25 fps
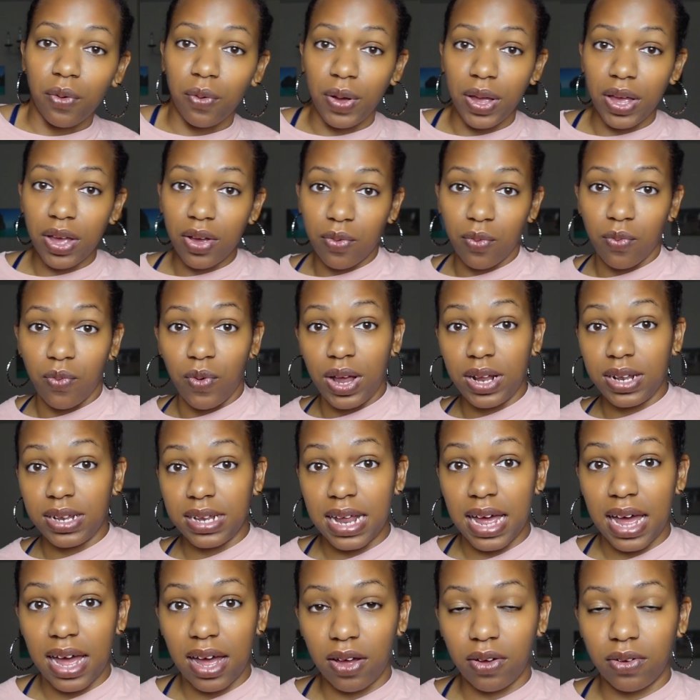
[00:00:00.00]
quick
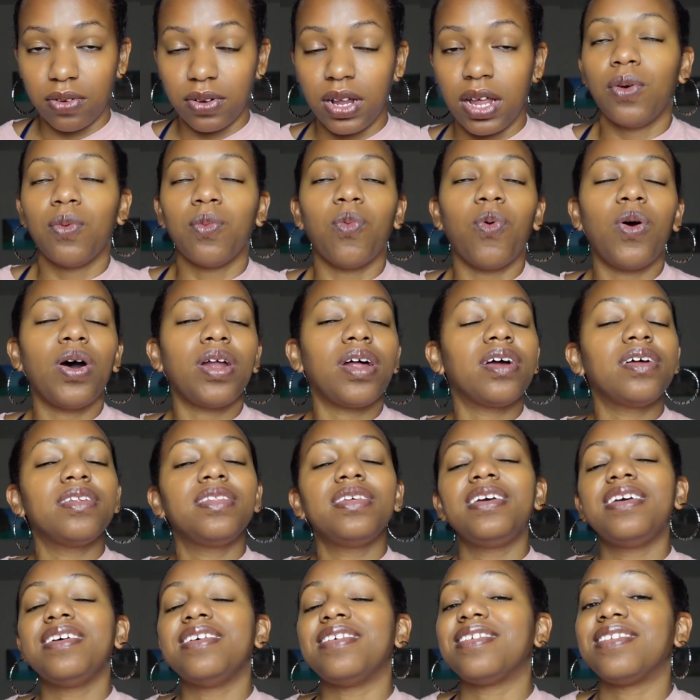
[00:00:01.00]
rundown. What are
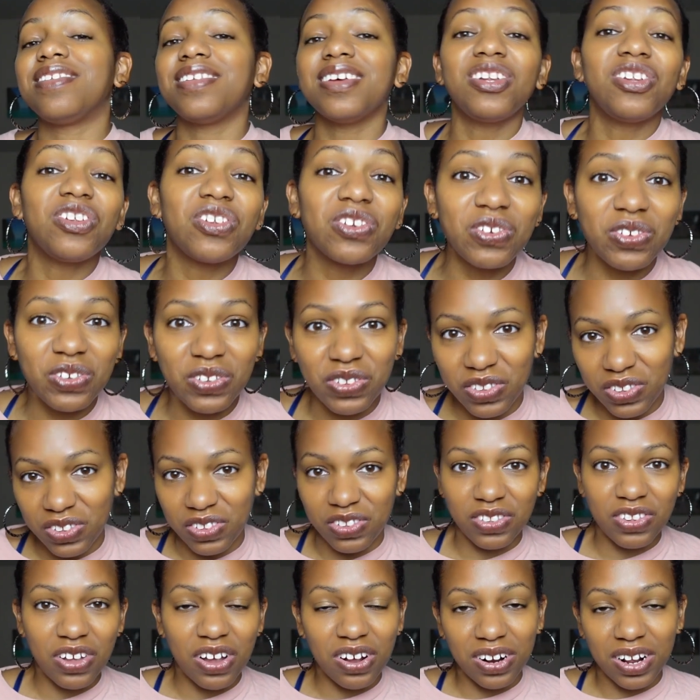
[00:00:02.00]
the essentials to
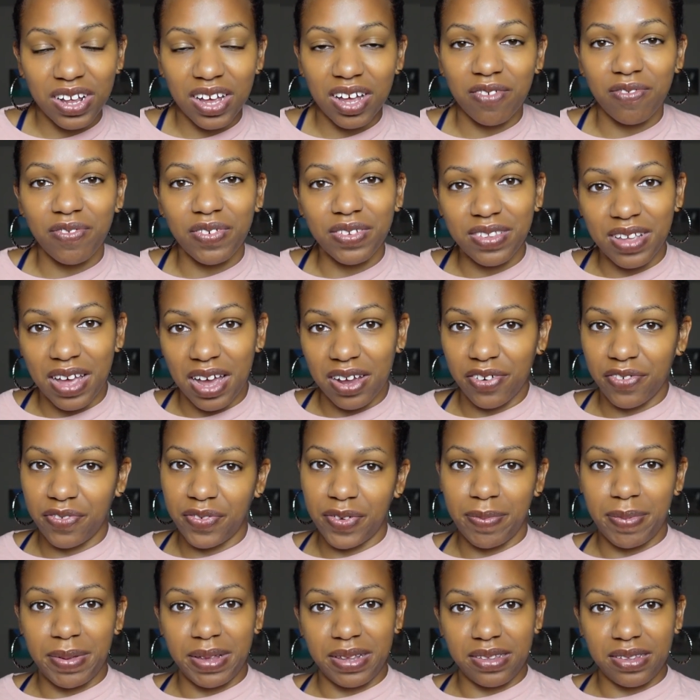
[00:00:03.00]
starting a photography
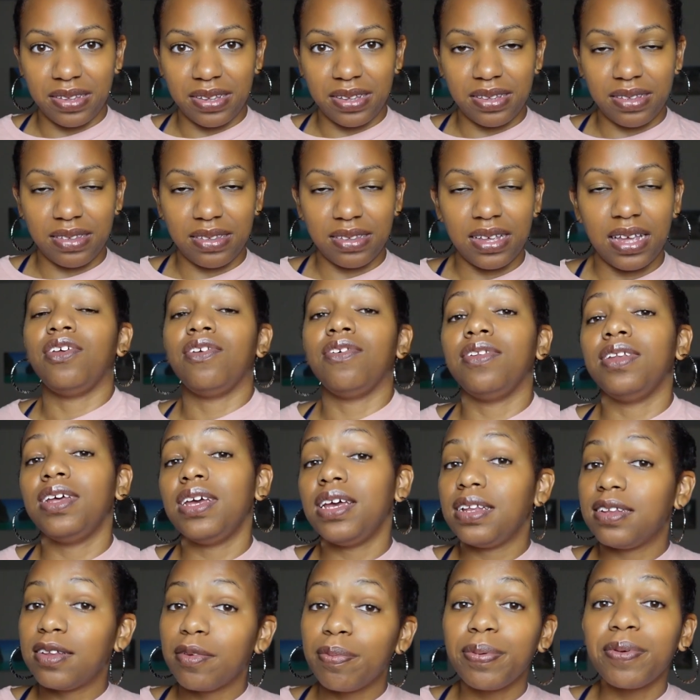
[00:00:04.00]
business? You
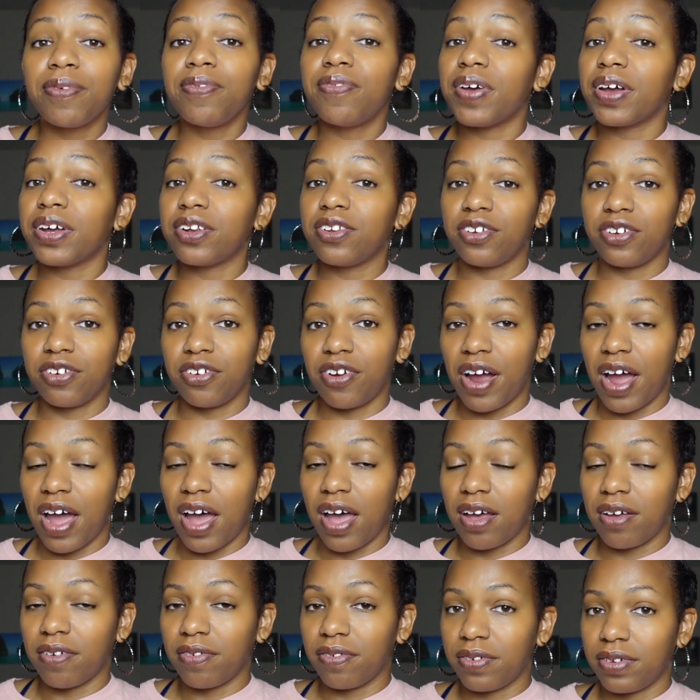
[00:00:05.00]
need to perfect your
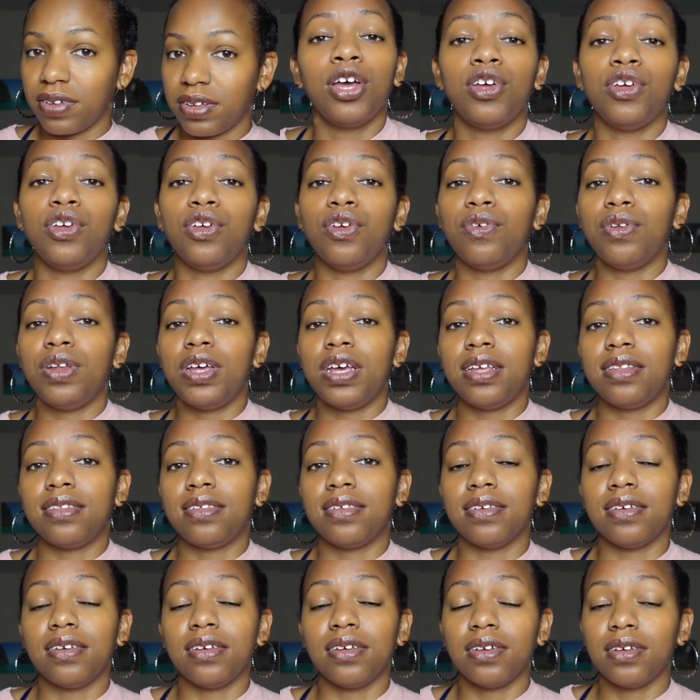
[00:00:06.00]
craft. You need
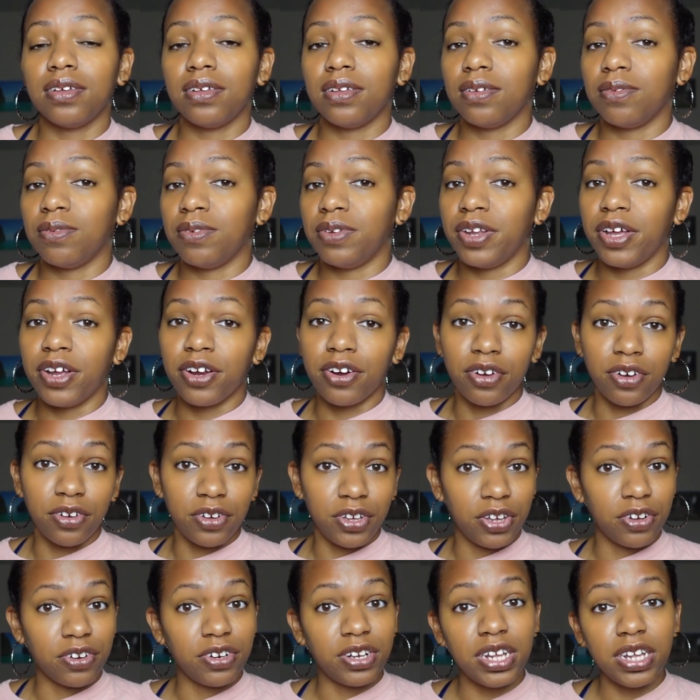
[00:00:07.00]
to narrow
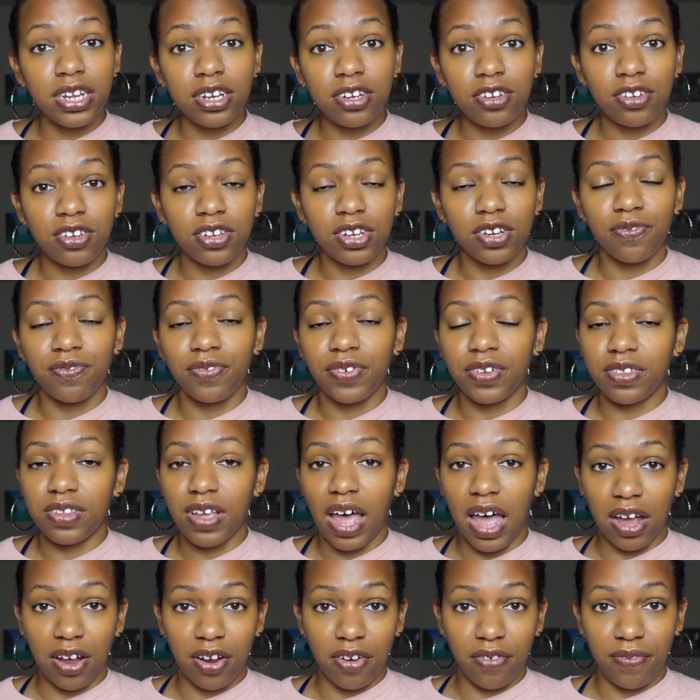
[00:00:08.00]
your niche in
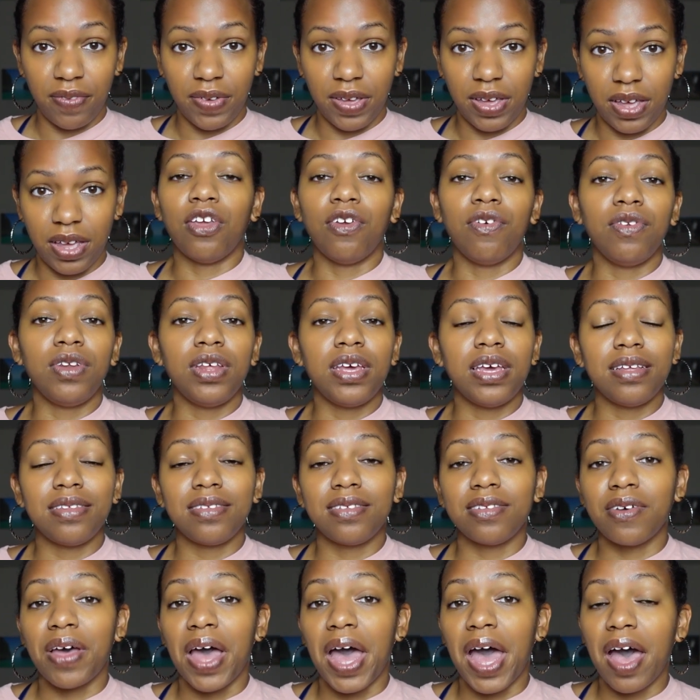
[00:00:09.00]
photography. You need
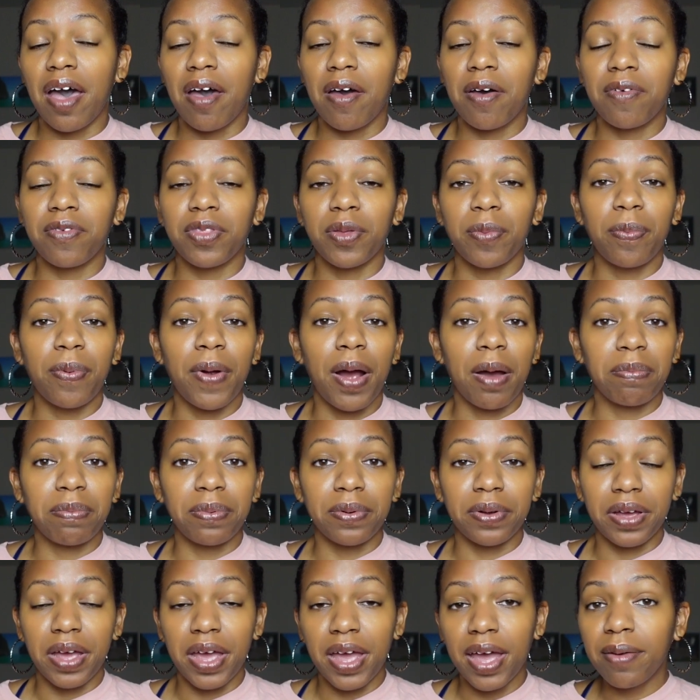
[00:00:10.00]
to have the proper
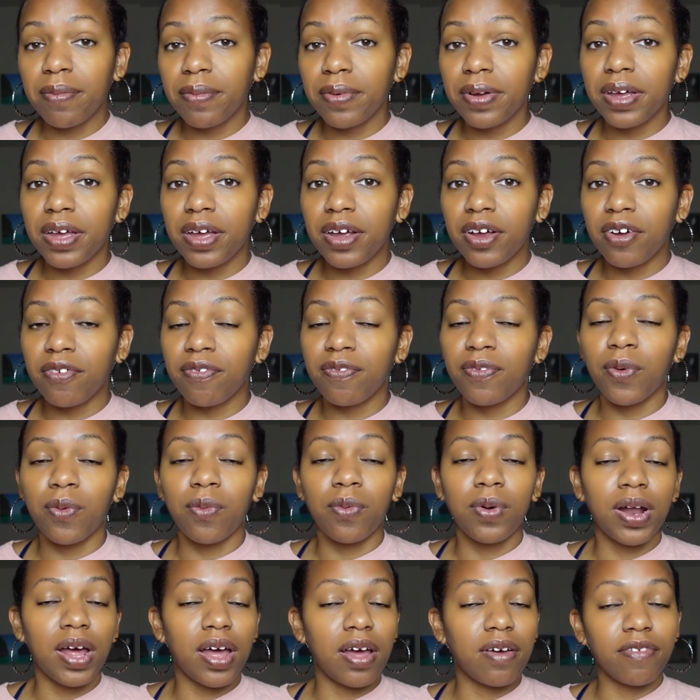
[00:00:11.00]
camera gear for
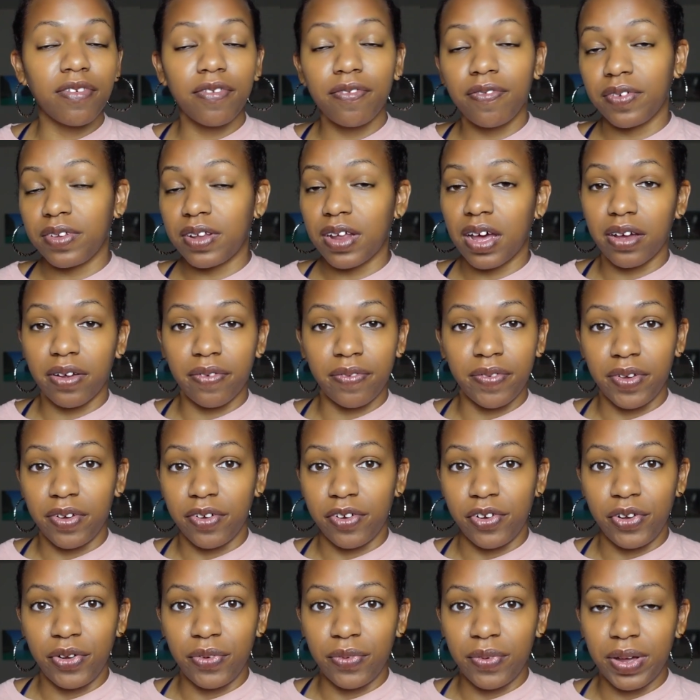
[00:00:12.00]
whatever photography you're
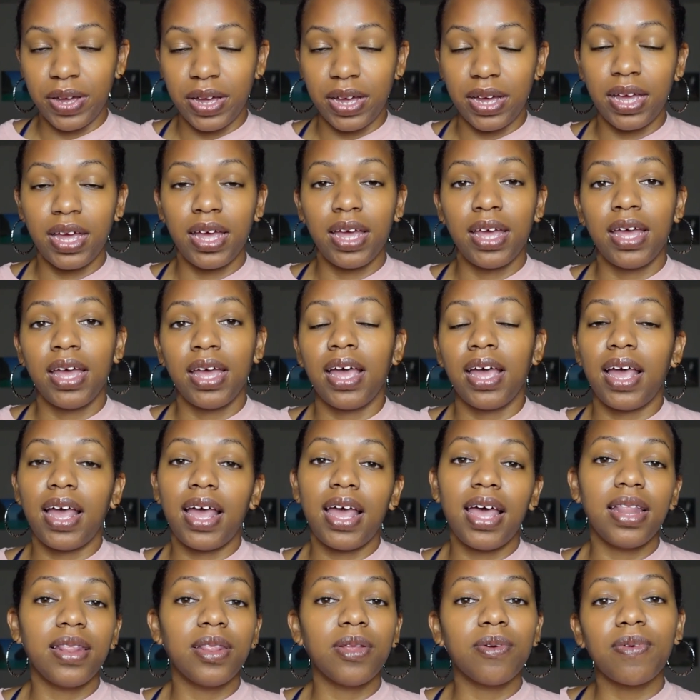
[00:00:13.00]
doing
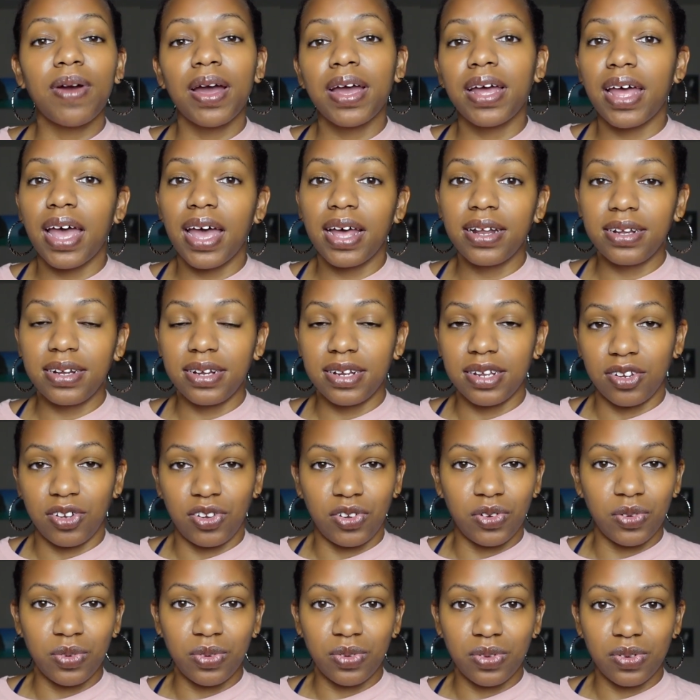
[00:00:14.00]
and the right editing
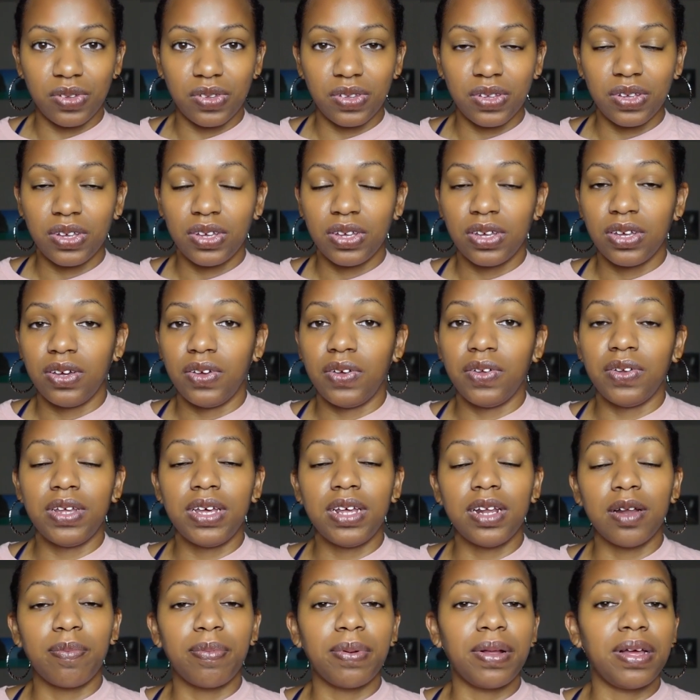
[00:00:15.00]
tools. You
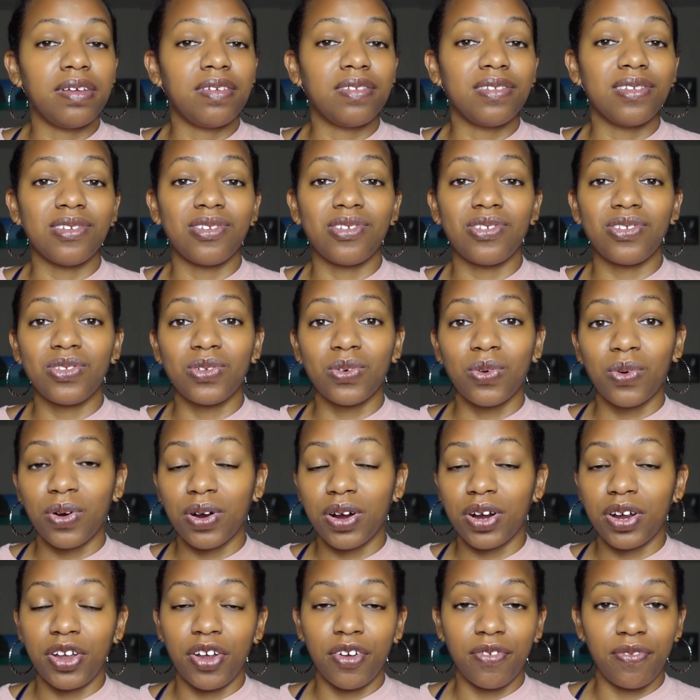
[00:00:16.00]
need a place to
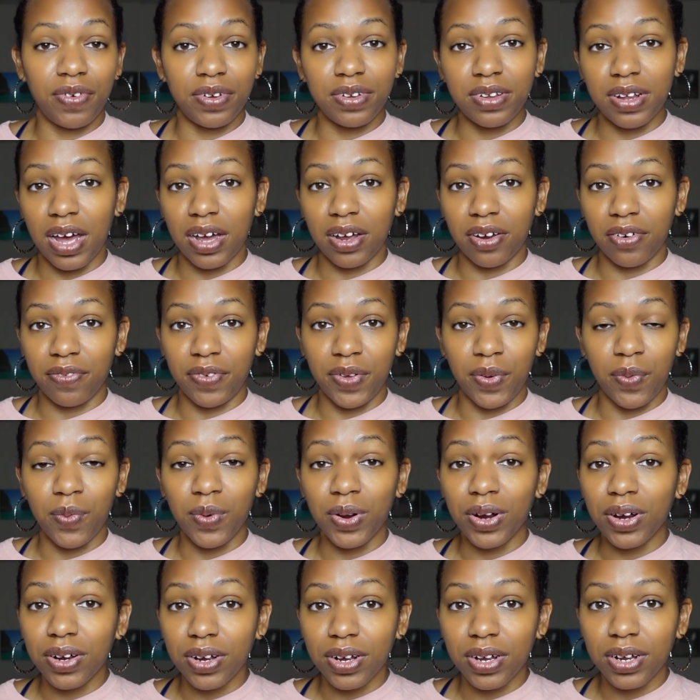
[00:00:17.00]
store your photography
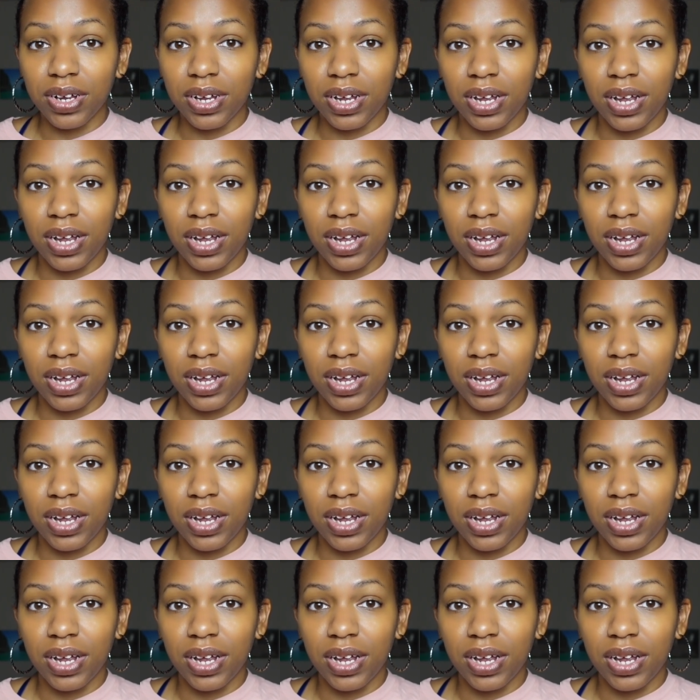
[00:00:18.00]
work.